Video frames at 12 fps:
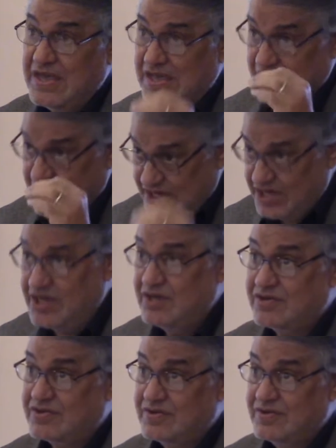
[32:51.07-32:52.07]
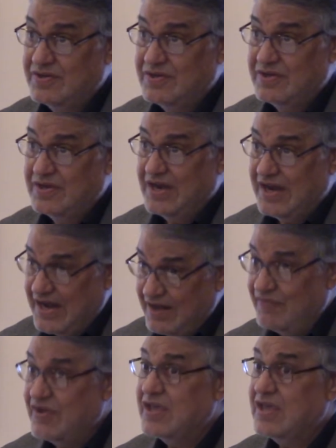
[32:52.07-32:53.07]
living here in
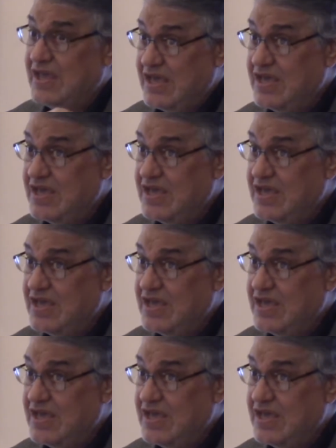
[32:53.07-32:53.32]
Minnesota,